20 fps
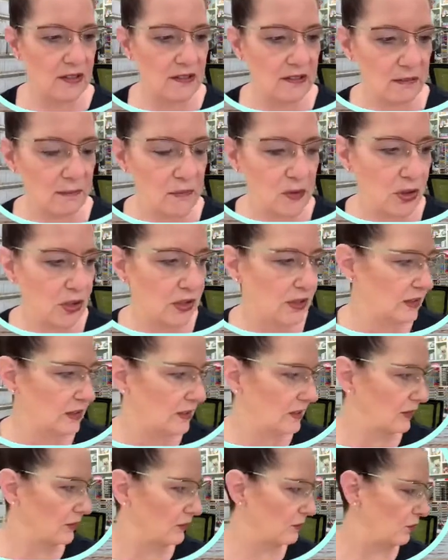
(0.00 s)
some junk in
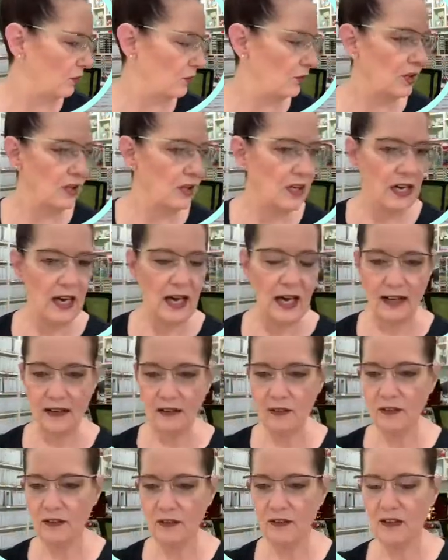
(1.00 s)
there. So I
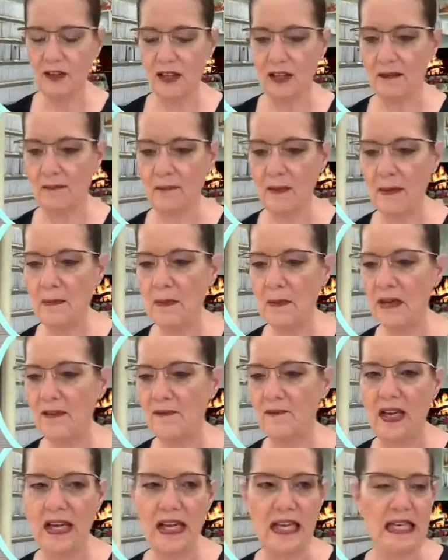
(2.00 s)
don't see, maybe a
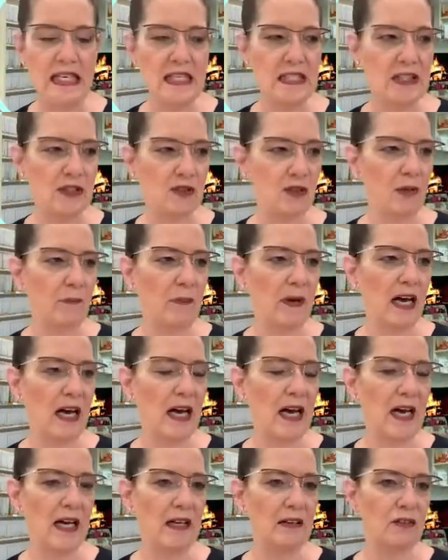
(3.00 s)
vase or a
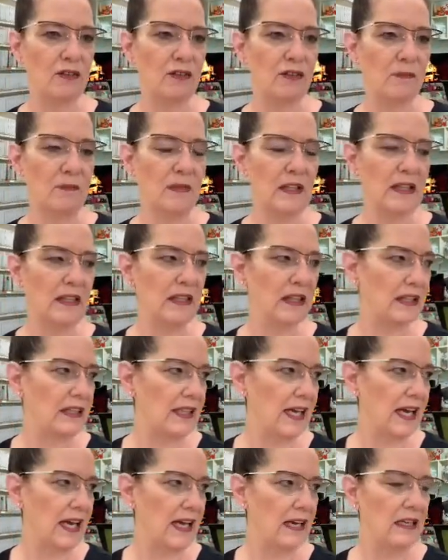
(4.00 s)
pot or something like
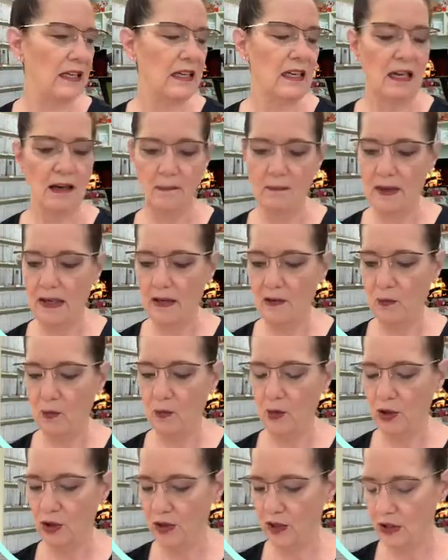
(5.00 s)
that might
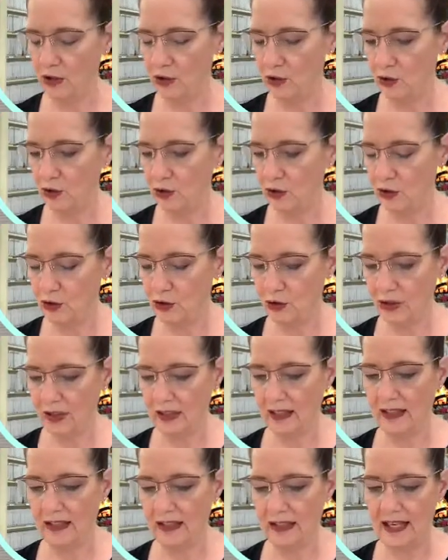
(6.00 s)
work. You could do it
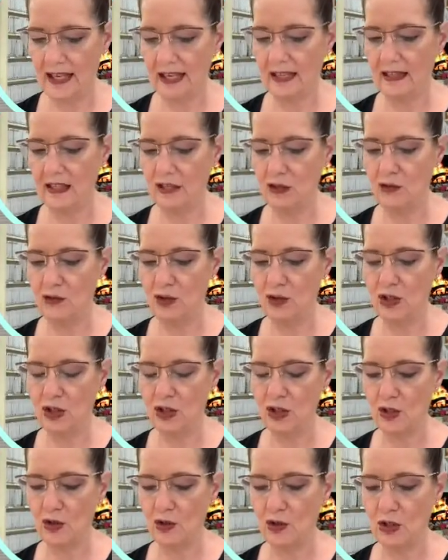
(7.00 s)
like that. And then you would
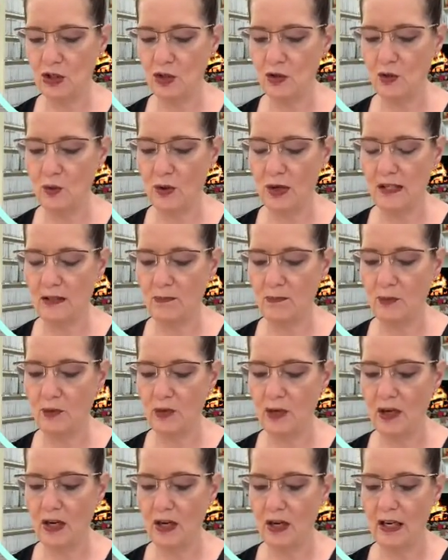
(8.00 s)
just use the twines,
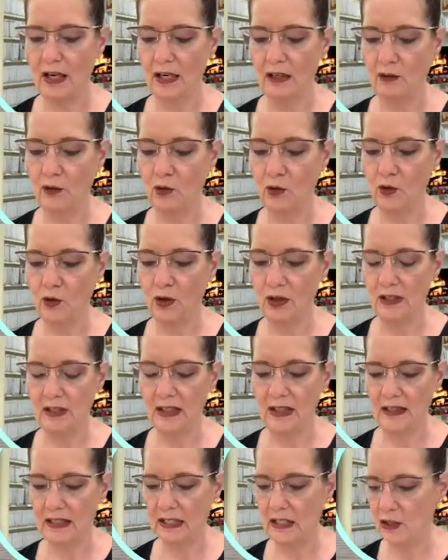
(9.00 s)
ignoring
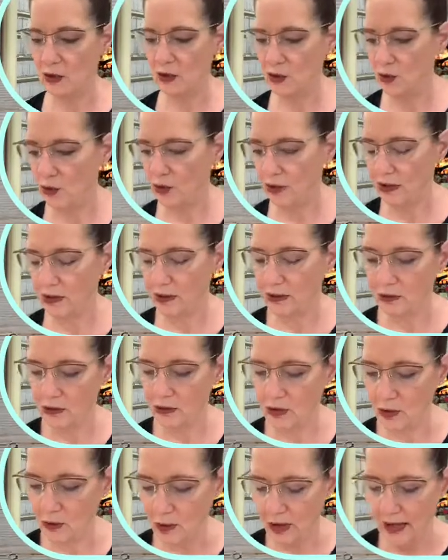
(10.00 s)
that these two are here.
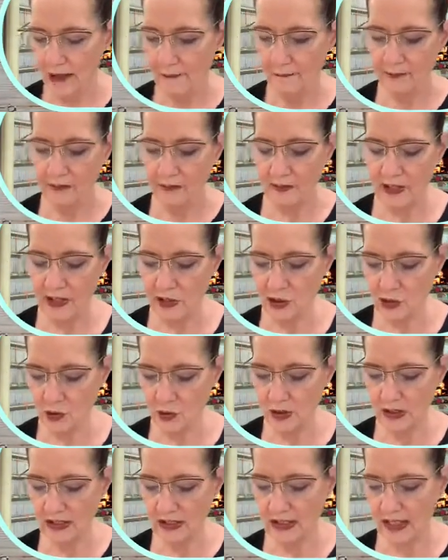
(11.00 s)
So let's do
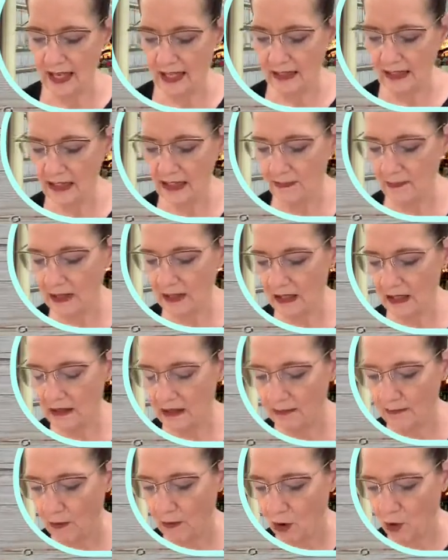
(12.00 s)
it again. Let's make a
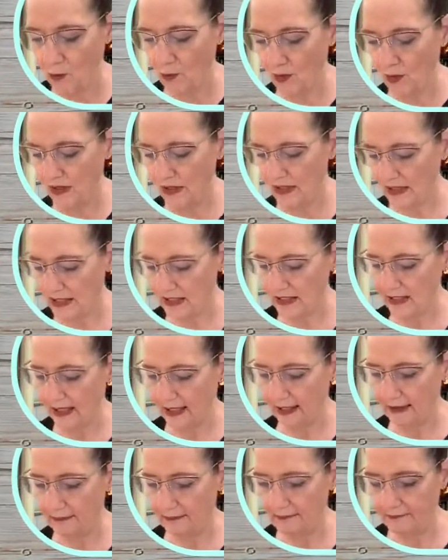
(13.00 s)
small one this
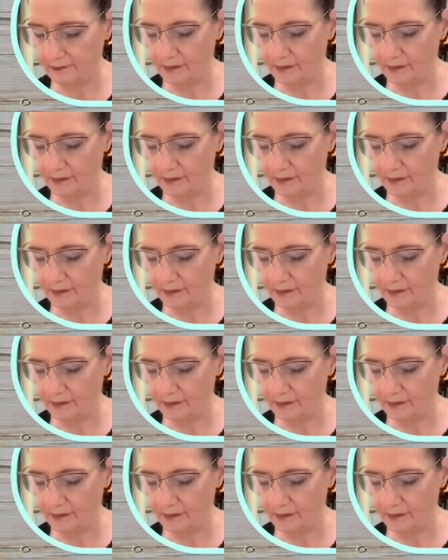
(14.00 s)
time.